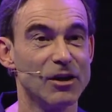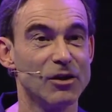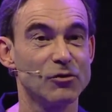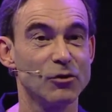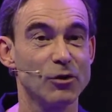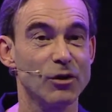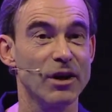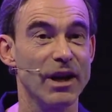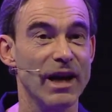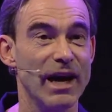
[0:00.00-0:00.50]

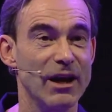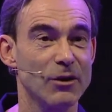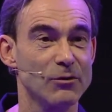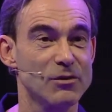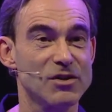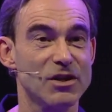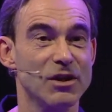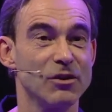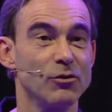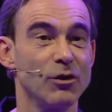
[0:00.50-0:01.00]
to
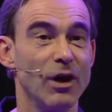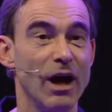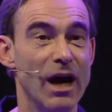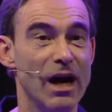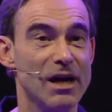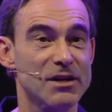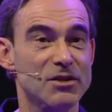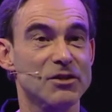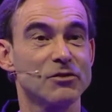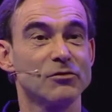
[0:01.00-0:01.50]
announce and to
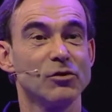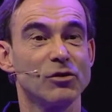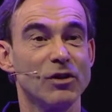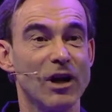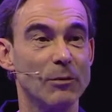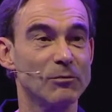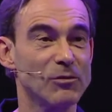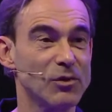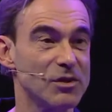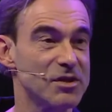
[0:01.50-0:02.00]
ask to
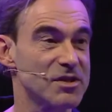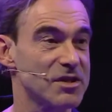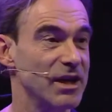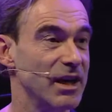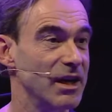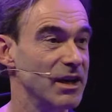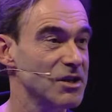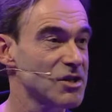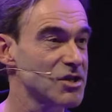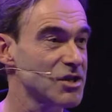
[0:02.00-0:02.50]
come to the
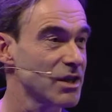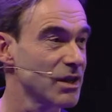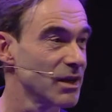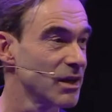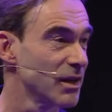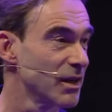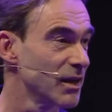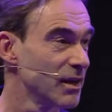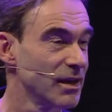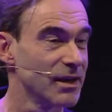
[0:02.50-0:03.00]
stage
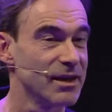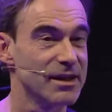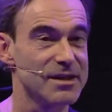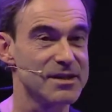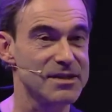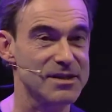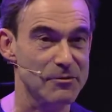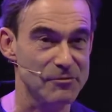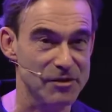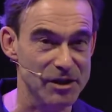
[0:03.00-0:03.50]

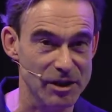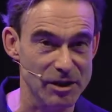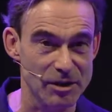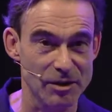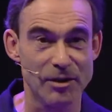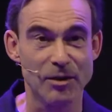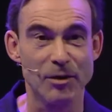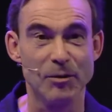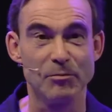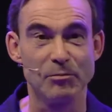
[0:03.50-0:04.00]
Sevil
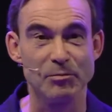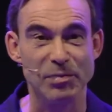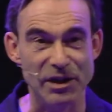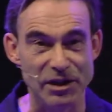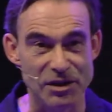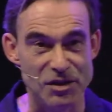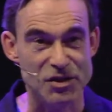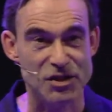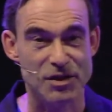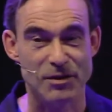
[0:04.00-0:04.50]

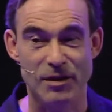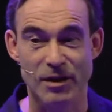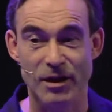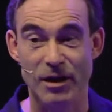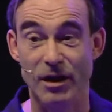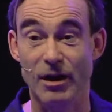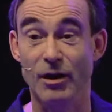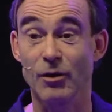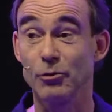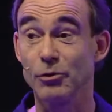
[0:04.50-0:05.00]
Peach.
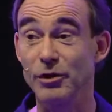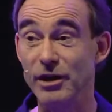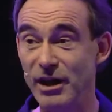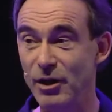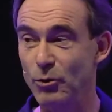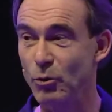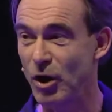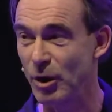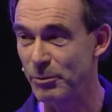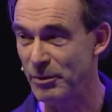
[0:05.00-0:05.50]
A really
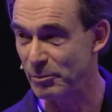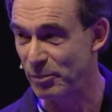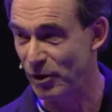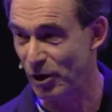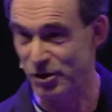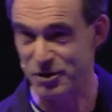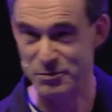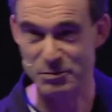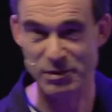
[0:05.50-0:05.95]
warm applause,